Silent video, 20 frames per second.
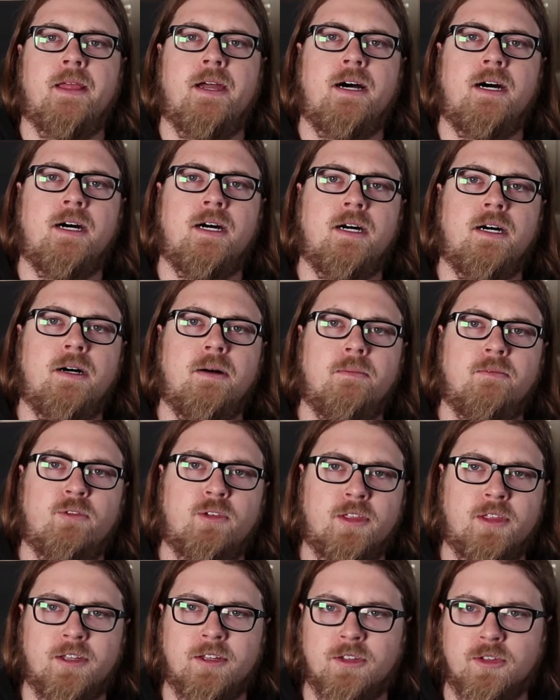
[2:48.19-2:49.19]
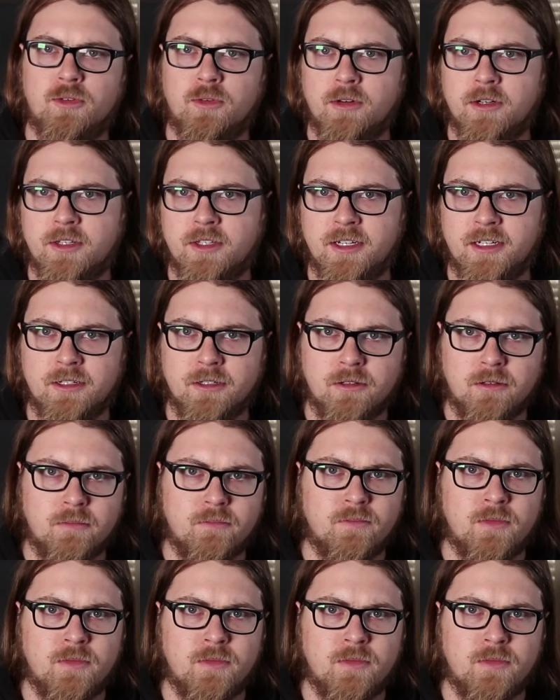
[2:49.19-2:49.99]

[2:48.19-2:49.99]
With the distorted signal,